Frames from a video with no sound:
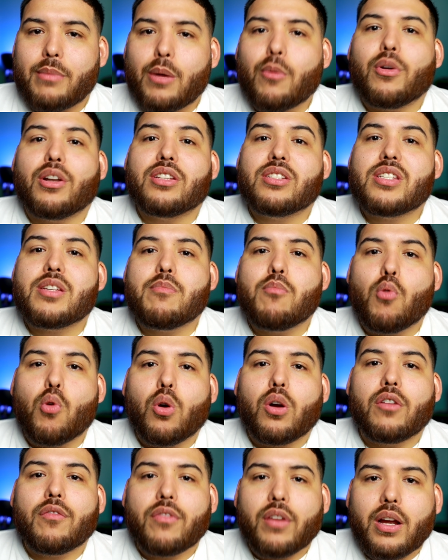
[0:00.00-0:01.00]
I want to see
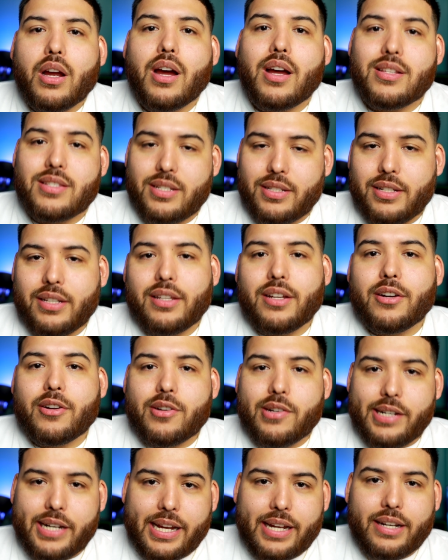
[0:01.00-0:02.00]
more of the content that they're
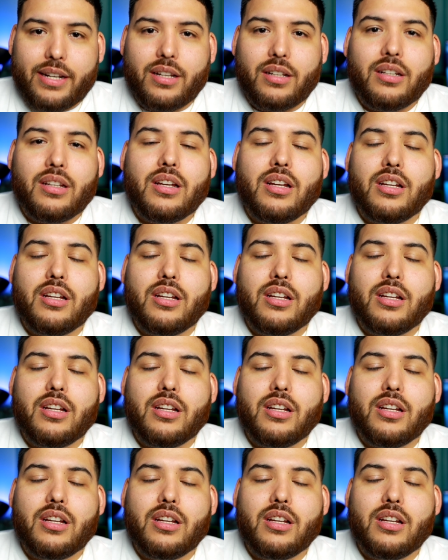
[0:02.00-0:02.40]
creating.